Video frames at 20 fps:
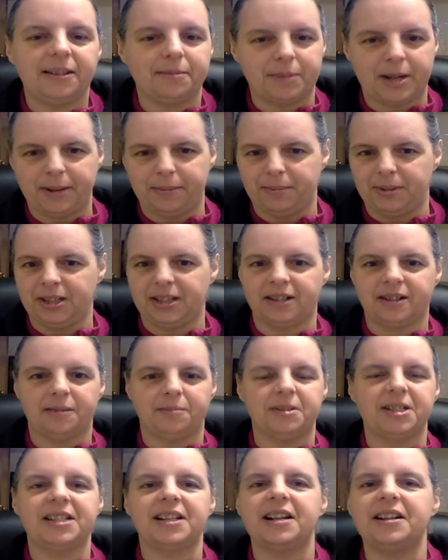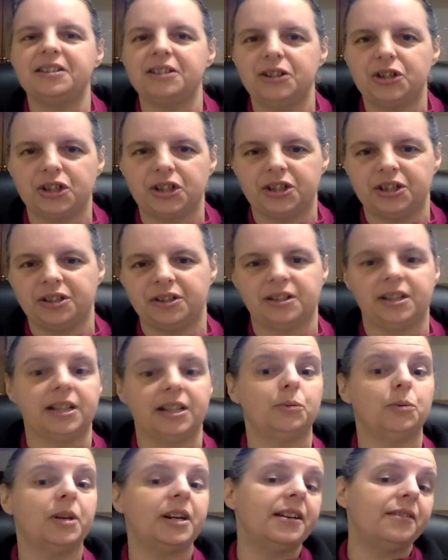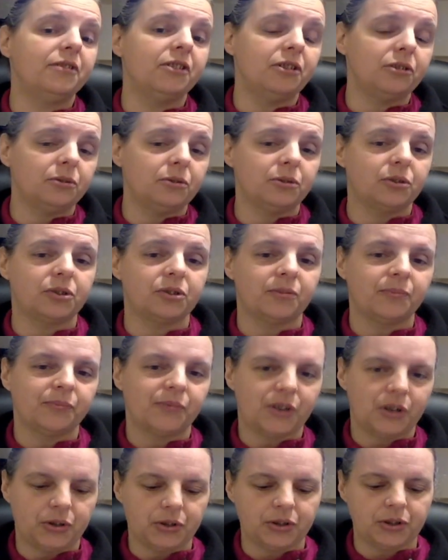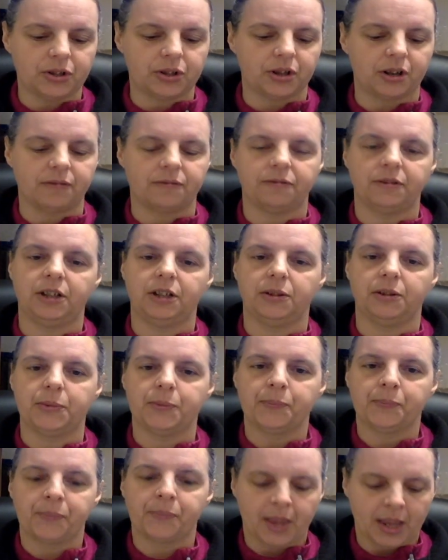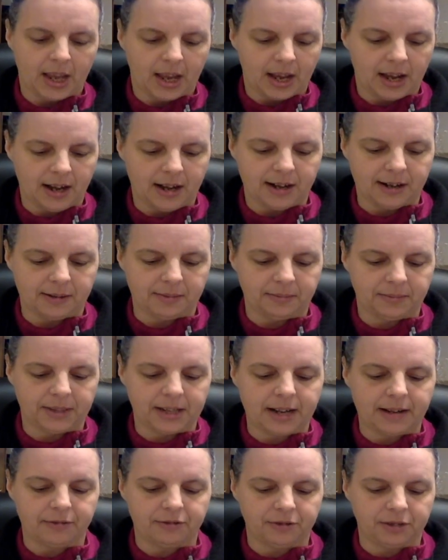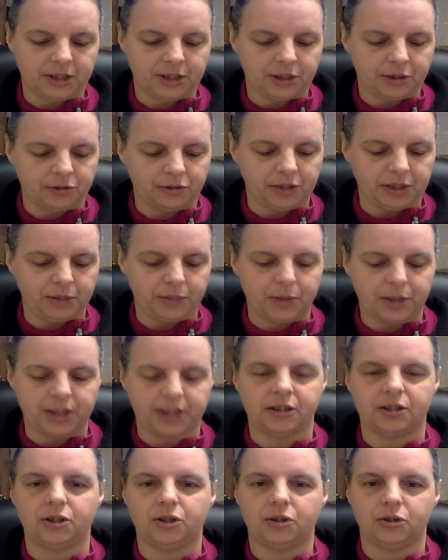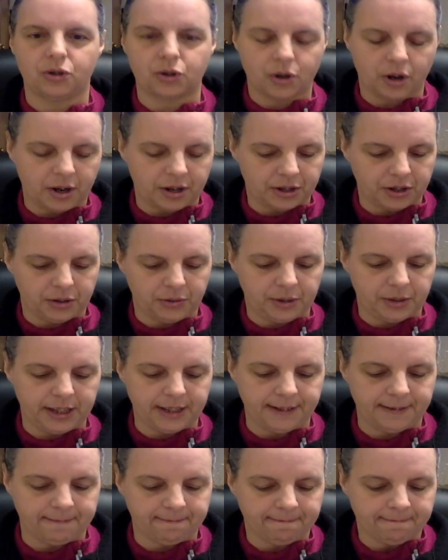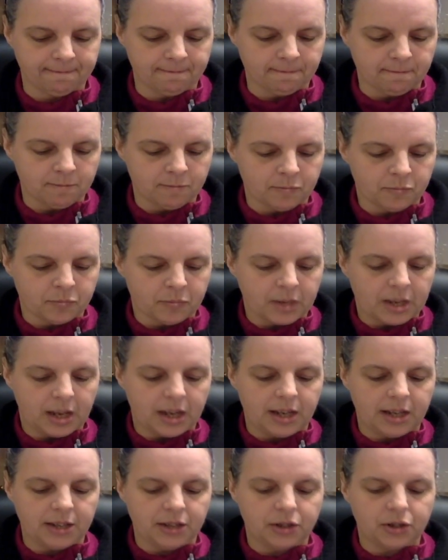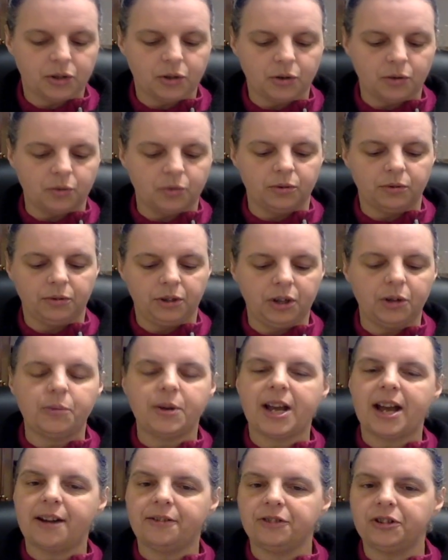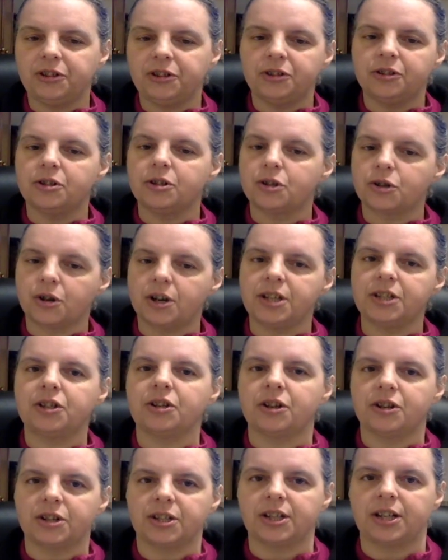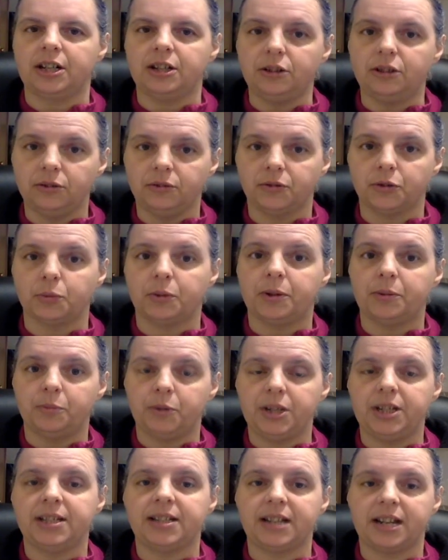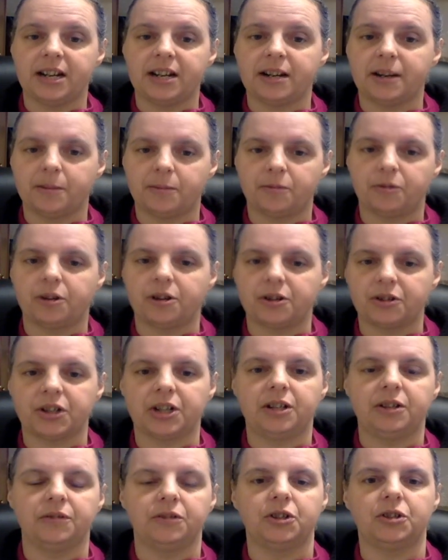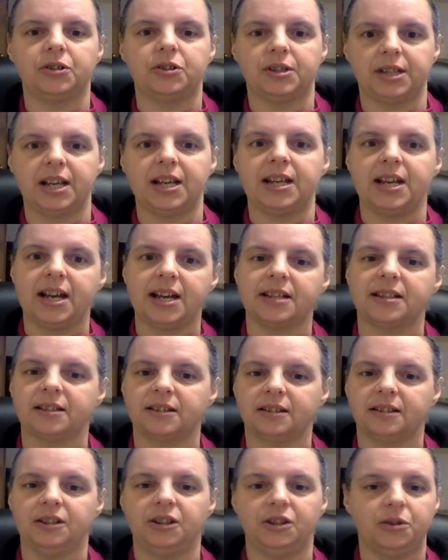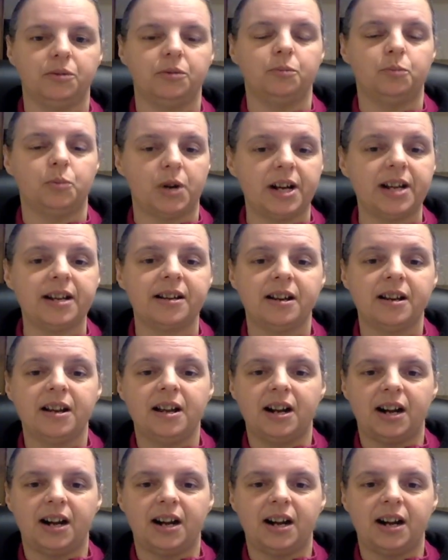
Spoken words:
It might be that I'm intelligent. Like, whatever those hooks are for you, that is really what draws you in. And so, you know, we have to learn to trust ourselves when we stand up for ourselves to say, yes, you know what?